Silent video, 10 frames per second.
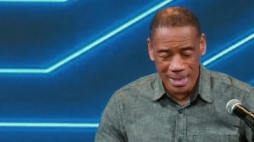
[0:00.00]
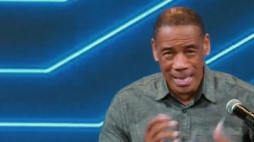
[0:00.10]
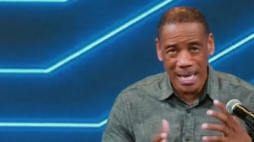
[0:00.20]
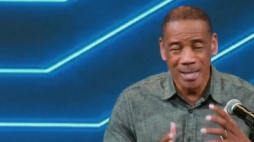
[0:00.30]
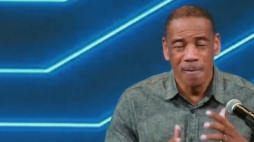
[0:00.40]

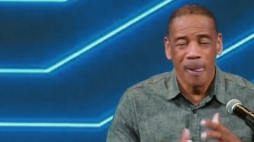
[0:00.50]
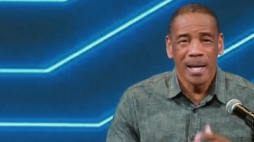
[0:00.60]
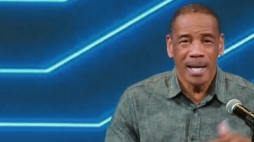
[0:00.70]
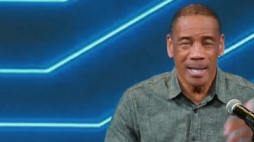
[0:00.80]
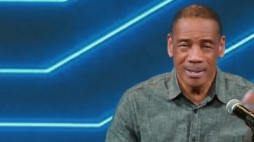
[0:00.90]
Again,
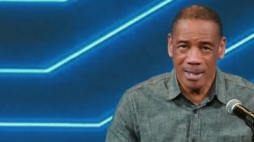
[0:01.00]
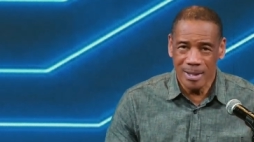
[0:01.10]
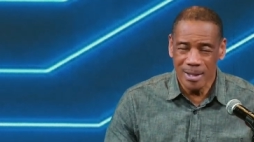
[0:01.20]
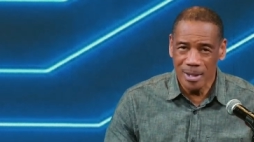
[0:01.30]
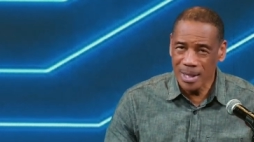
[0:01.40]
it's,
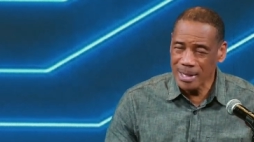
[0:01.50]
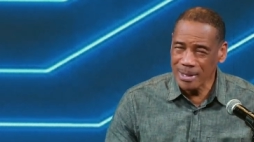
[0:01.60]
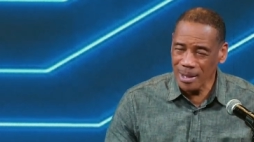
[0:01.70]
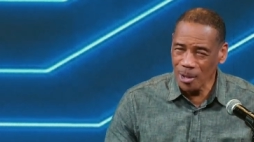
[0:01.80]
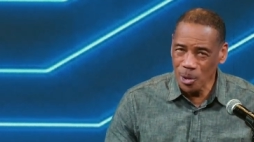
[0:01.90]

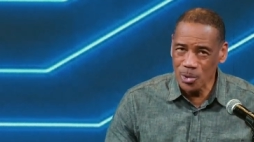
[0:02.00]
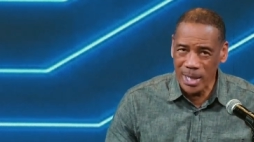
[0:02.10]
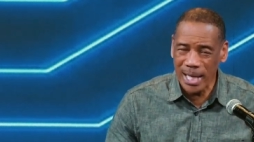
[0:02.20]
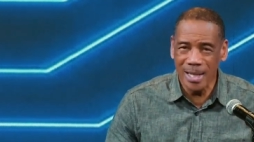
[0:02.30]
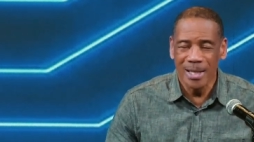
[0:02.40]
it's
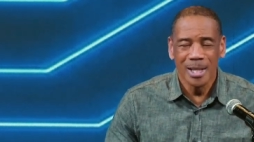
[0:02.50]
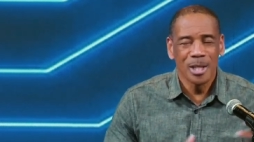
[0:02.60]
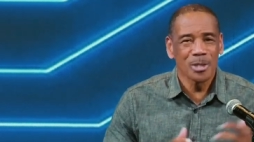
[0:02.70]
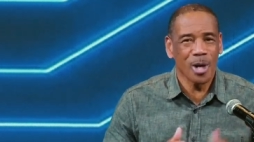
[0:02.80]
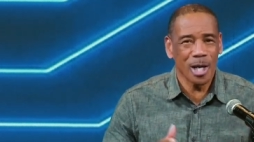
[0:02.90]
Hosea
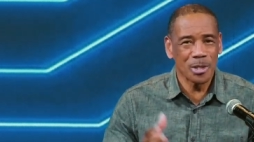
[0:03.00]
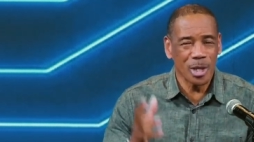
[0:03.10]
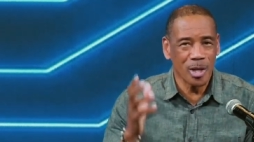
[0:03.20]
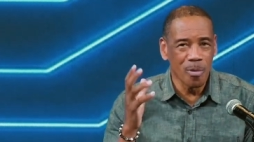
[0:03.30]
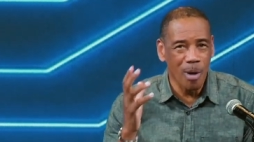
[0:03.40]
talking
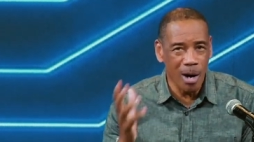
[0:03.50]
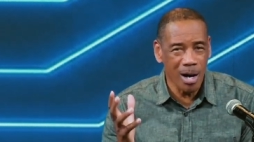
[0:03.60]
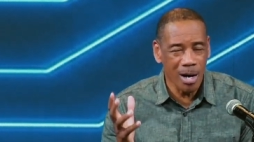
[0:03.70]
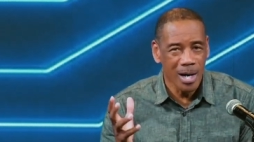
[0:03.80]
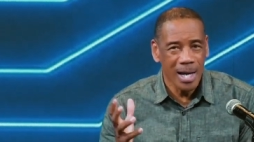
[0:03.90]
to
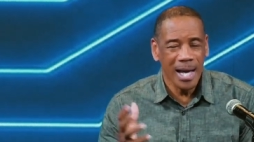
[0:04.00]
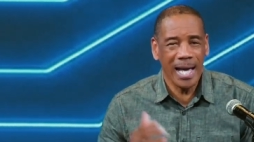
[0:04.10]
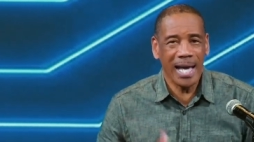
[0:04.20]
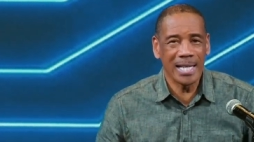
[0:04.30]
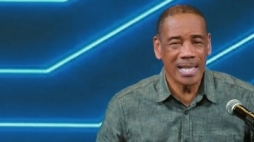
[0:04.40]
Gomer
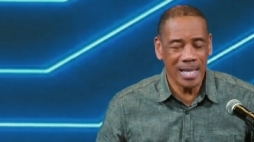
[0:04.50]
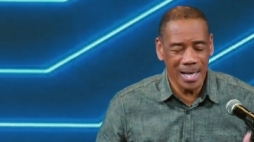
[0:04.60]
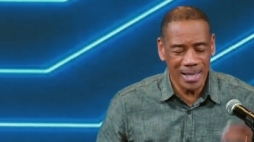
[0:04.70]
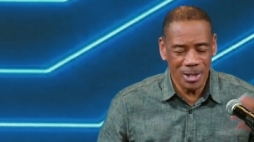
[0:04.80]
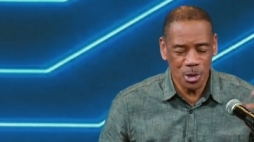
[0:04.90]
and
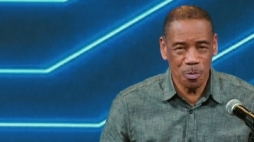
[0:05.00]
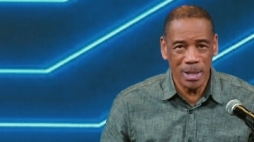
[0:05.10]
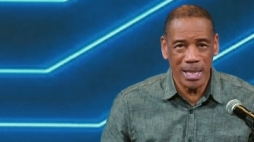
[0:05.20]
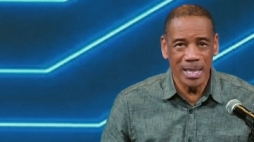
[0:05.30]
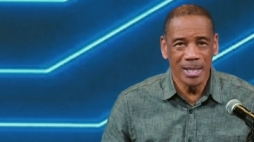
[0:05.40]
God is
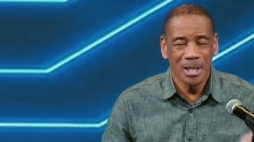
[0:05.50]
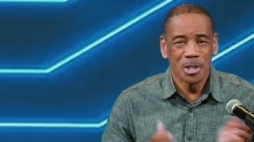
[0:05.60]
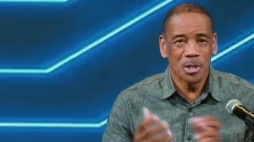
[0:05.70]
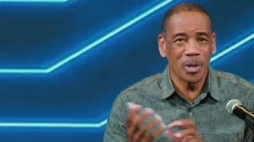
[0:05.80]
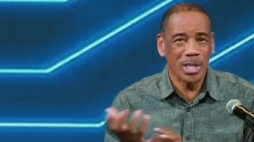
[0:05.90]
speaking
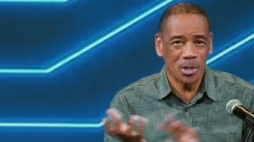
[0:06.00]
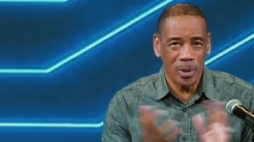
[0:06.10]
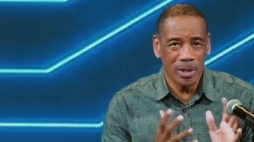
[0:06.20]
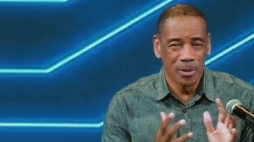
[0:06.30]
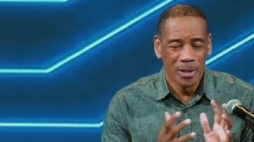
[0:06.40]
to
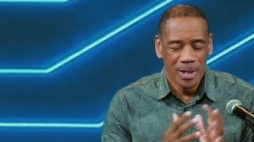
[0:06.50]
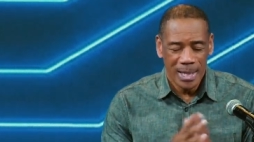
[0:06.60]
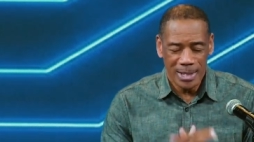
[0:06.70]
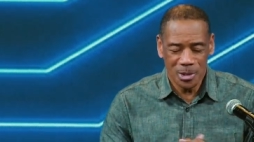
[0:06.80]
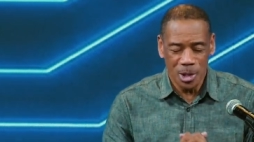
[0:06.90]
Israel.
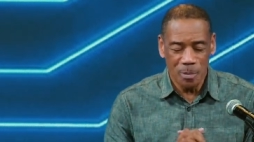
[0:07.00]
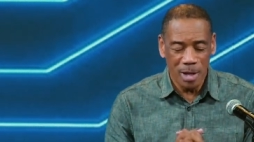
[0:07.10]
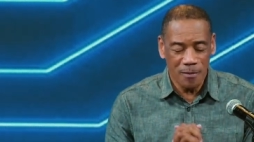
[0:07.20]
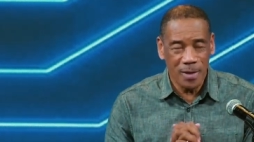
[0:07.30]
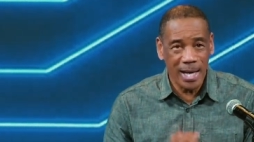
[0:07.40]
It's going to
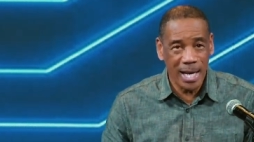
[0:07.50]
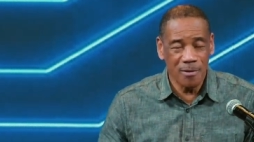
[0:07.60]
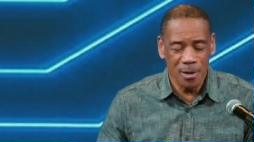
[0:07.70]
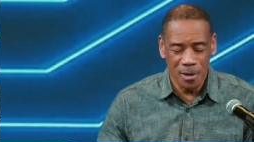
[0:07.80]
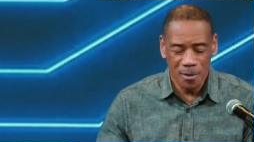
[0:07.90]
be a
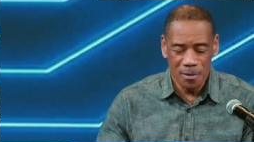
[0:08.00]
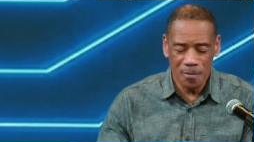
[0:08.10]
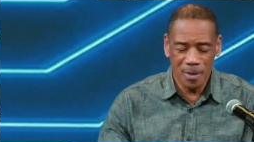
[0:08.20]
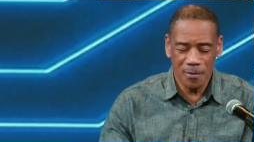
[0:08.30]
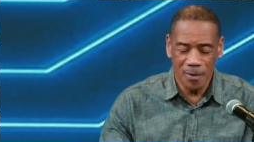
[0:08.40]
forever,
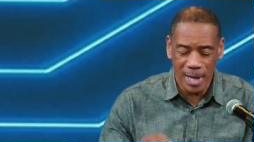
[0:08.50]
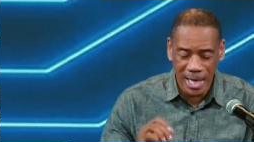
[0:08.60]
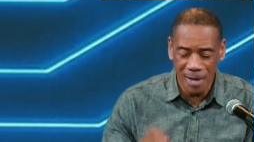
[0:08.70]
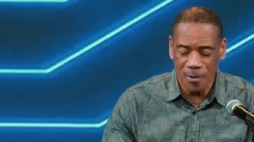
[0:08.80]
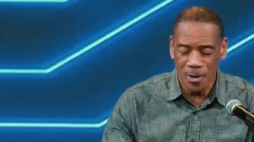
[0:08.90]

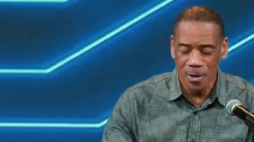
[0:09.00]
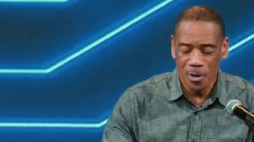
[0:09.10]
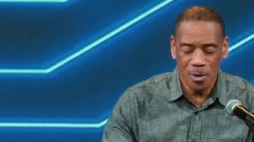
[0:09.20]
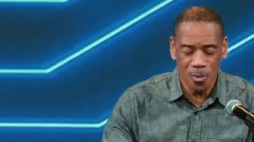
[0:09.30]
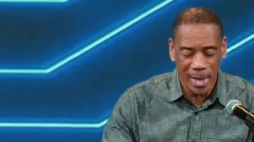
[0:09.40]
forever
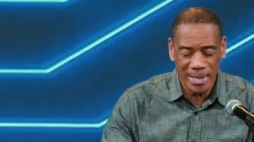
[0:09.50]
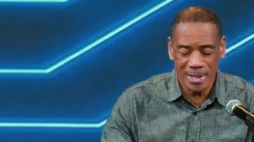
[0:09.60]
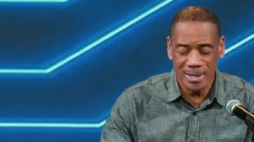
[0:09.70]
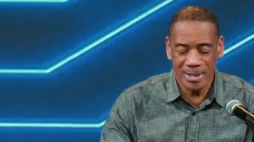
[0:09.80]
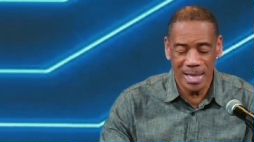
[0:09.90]

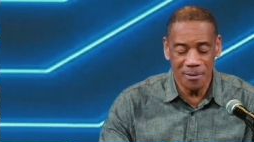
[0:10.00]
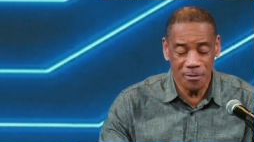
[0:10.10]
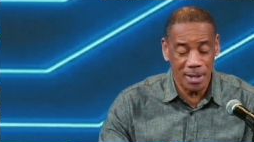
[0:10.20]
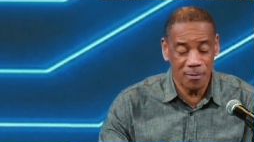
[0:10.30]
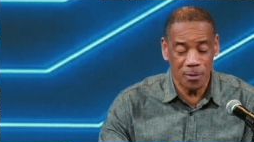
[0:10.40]
righteous and
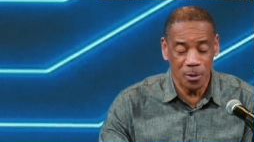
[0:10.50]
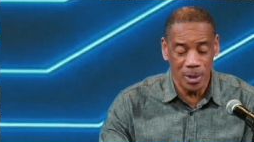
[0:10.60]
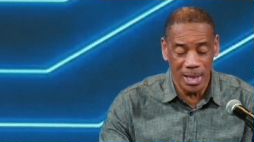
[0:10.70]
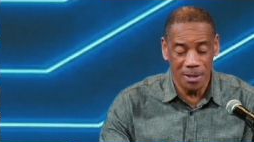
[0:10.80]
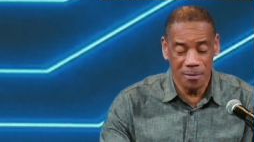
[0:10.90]
faithful
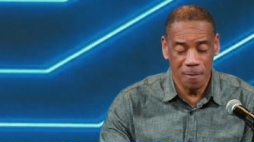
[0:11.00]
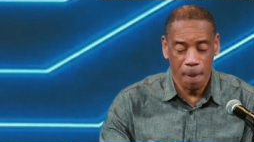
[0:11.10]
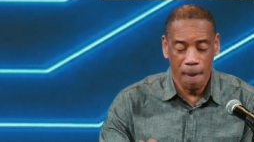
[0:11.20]
love.